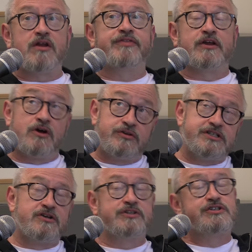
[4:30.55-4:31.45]
I think
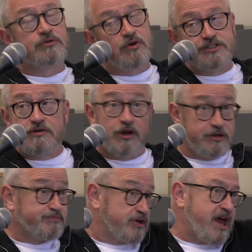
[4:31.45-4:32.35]
nineteen ninety or ninety
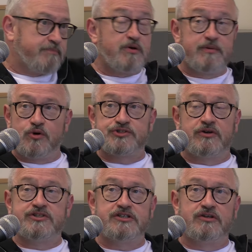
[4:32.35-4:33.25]
one. But yeah, probably was
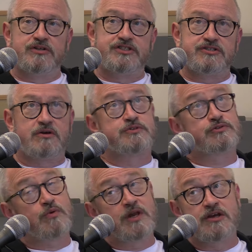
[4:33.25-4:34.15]
nineteen ninety. So I was
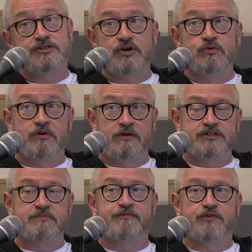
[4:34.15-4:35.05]
twenty years old when I
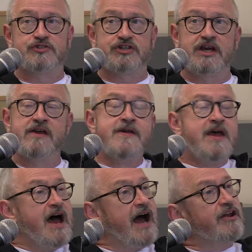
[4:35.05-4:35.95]
did my first gig,
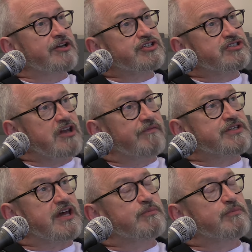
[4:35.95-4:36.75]
and I just loved it.